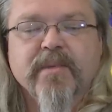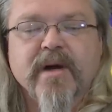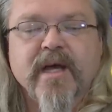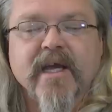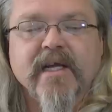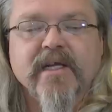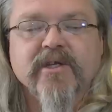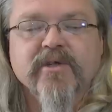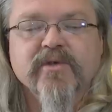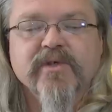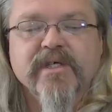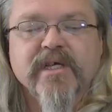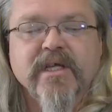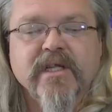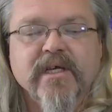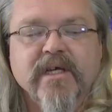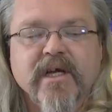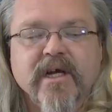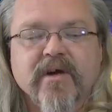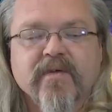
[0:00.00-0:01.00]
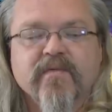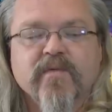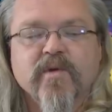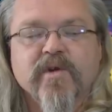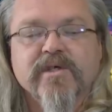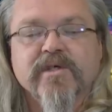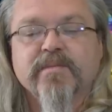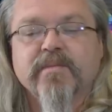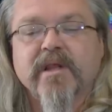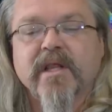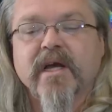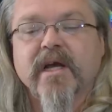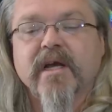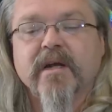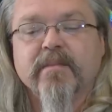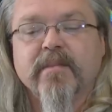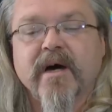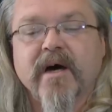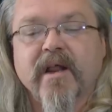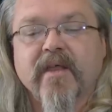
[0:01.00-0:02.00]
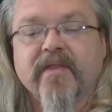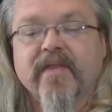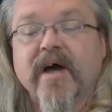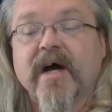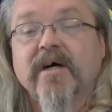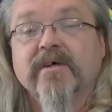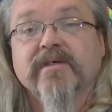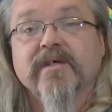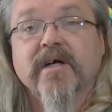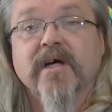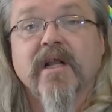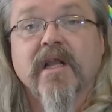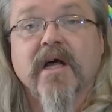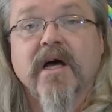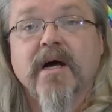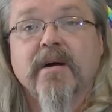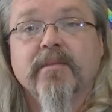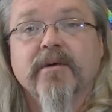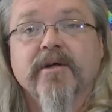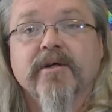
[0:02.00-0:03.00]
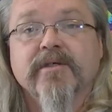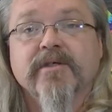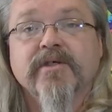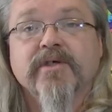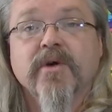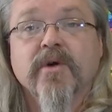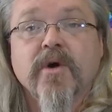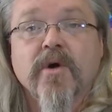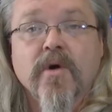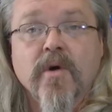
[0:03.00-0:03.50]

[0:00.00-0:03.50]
by a New Zealand Air Force plane about 1,000 kilometers